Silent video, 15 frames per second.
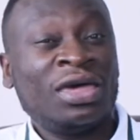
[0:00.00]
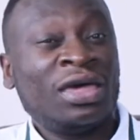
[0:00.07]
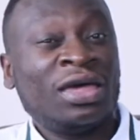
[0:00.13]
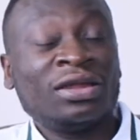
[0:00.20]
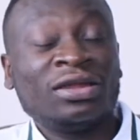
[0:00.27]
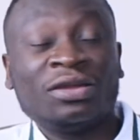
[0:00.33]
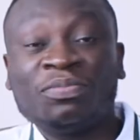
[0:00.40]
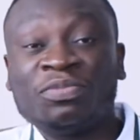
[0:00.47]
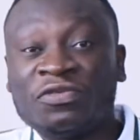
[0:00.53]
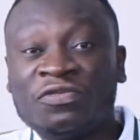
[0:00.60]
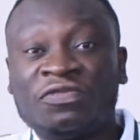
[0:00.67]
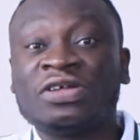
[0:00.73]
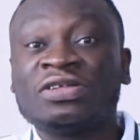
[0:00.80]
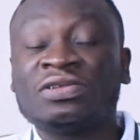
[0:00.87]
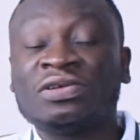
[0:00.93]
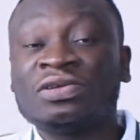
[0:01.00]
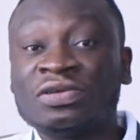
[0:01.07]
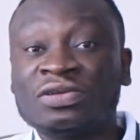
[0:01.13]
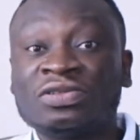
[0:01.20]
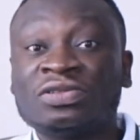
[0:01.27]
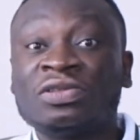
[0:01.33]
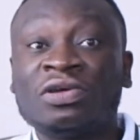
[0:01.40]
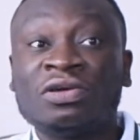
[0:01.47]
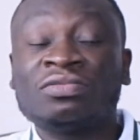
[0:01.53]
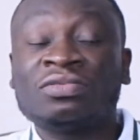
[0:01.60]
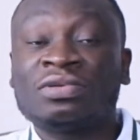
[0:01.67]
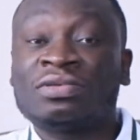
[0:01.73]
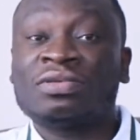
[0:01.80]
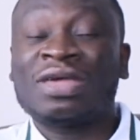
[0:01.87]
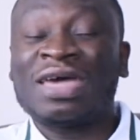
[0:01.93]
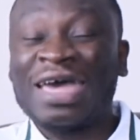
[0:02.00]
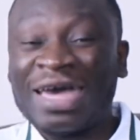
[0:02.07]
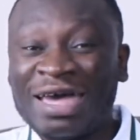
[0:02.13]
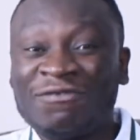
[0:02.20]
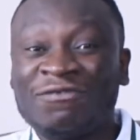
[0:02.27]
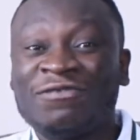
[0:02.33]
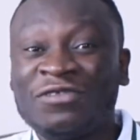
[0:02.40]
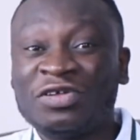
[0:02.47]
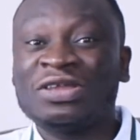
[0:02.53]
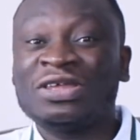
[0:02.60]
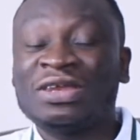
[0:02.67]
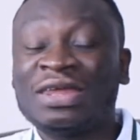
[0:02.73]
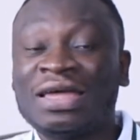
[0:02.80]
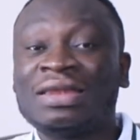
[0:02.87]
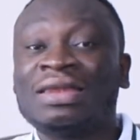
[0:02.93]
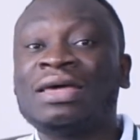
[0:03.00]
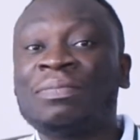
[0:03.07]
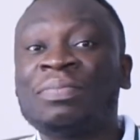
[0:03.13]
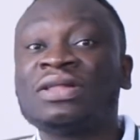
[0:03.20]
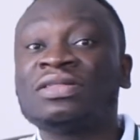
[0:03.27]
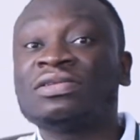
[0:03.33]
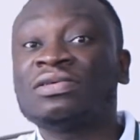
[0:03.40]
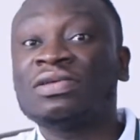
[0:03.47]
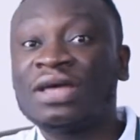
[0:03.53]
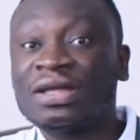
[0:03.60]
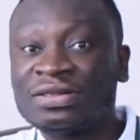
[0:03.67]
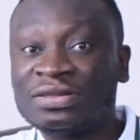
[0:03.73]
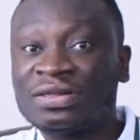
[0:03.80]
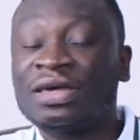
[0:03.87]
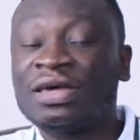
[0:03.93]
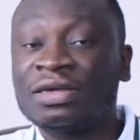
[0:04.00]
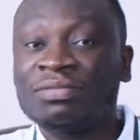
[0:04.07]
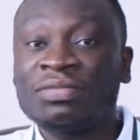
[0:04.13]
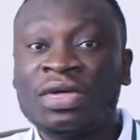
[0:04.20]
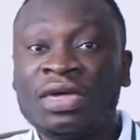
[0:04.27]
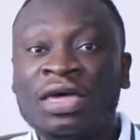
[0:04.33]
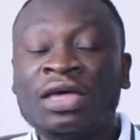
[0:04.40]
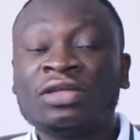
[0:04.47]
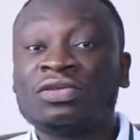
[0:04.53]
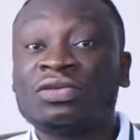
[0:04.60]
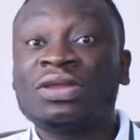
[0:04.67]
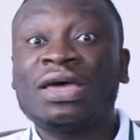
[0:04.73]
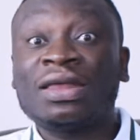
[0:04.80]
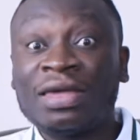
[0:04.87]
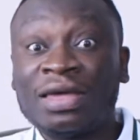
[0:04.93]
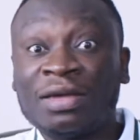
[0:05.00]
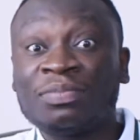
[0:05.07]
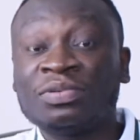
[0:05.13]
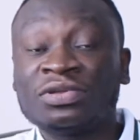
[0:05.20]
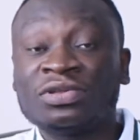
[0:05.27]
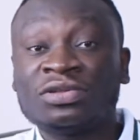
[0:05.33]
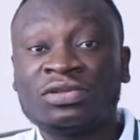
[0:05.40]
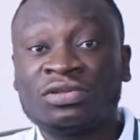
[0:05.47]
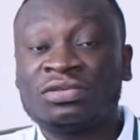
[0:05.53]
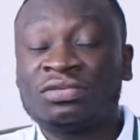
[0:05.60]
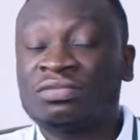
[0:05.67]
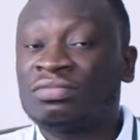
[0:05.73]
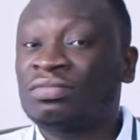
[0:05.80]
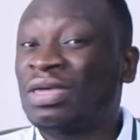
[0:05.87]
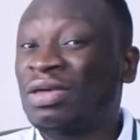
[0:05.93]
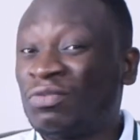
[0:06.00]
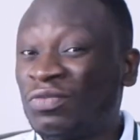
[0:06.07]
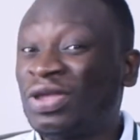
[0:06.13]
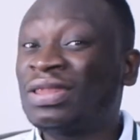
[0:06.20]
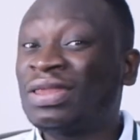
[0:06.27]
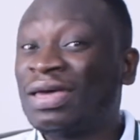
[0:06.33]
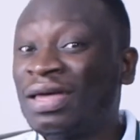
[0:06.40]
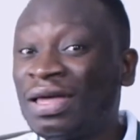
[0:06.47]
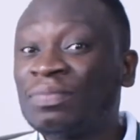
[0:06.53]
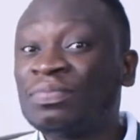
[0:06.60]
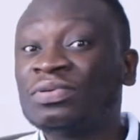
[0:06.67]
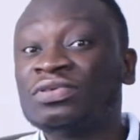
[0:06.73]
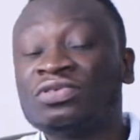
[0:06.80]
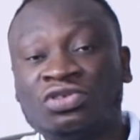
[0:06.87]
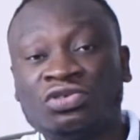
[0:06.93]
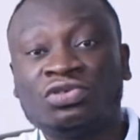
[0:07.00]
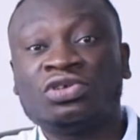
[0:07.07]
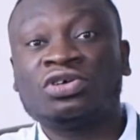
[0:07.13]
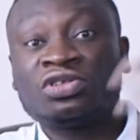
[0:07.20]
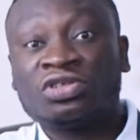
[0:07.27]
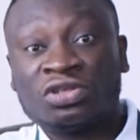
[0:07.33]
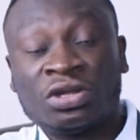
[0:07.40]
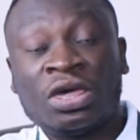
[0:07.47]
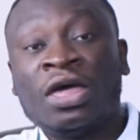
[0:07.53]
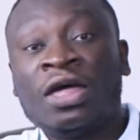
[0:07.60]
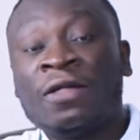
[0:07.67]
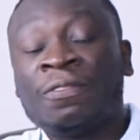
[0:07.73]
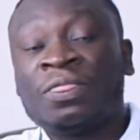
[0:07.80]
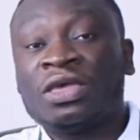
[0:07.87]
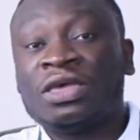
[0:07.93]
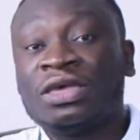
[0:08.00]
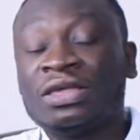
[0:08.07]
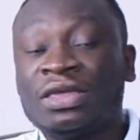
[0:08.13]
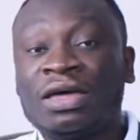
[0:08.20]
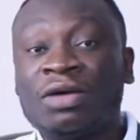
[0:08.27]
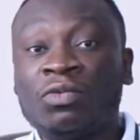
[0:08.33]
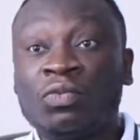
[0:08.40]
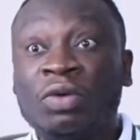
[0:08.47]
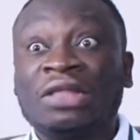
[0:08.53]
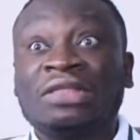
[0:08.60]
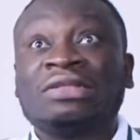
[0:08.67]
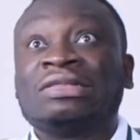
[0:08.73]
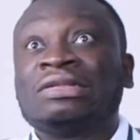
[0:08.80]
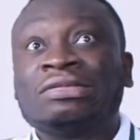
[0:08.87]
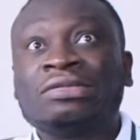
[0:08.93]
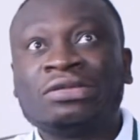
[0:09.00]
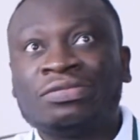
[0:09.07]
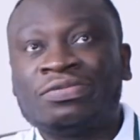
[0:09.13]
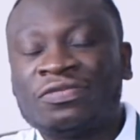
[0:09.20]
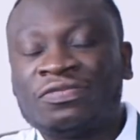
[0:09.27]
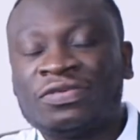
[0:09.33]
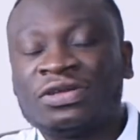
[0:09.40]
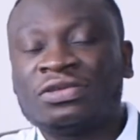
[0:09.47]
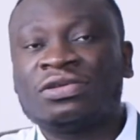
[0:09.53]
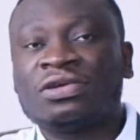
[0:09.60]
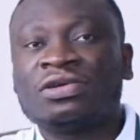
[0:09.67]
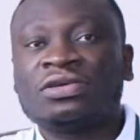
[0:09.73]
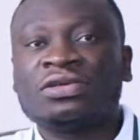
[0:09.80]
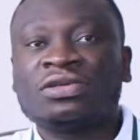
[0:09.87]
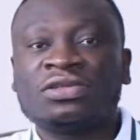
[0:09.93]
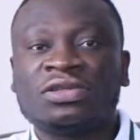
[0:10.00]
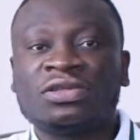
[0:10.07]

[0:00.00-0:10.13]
the professor does not have funding at that particular time. So that happens. And when that happens, you just either wait till the professor is